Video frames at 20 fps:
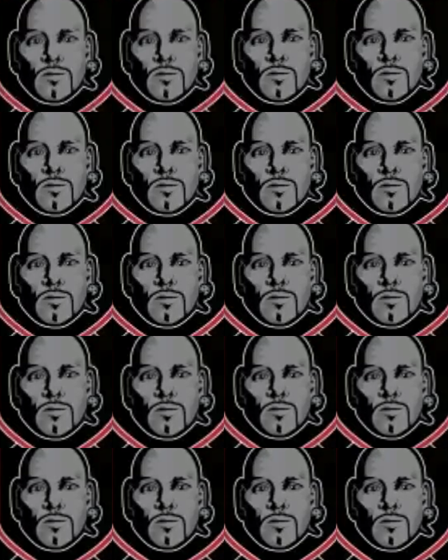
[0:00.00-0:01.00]

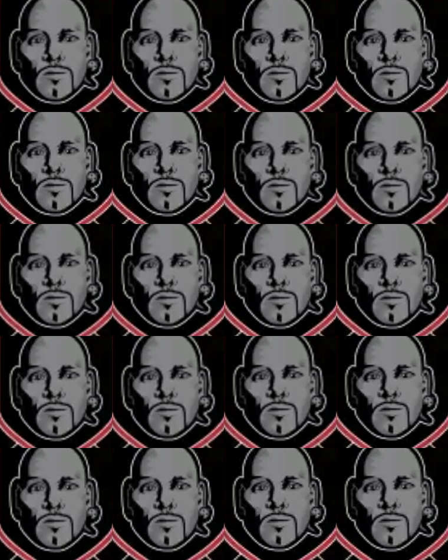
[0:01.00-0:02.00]

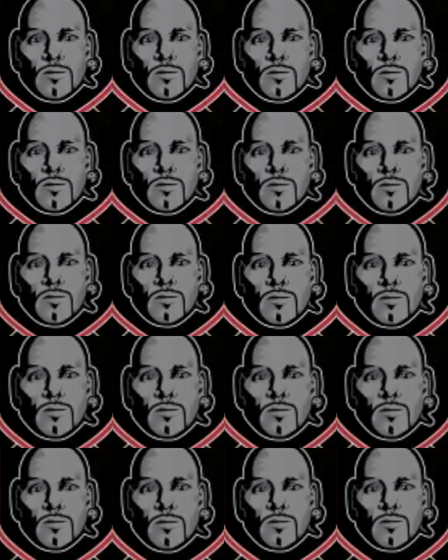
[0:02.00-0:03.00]

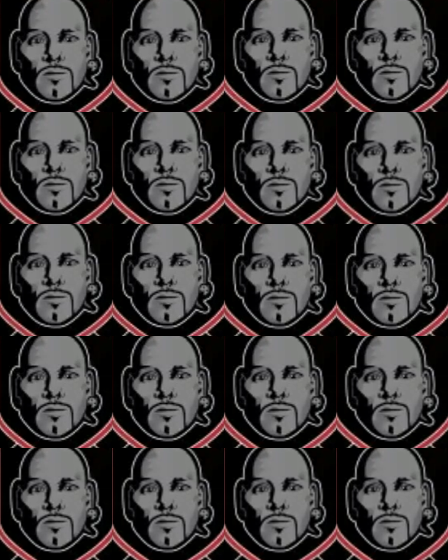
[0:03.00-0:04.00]

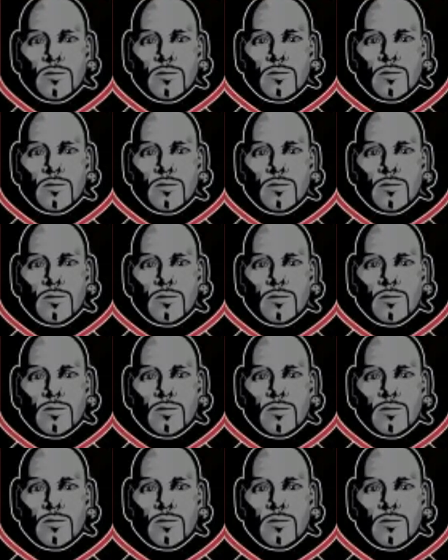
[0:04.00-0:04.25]
No words are spoken by the person on screen.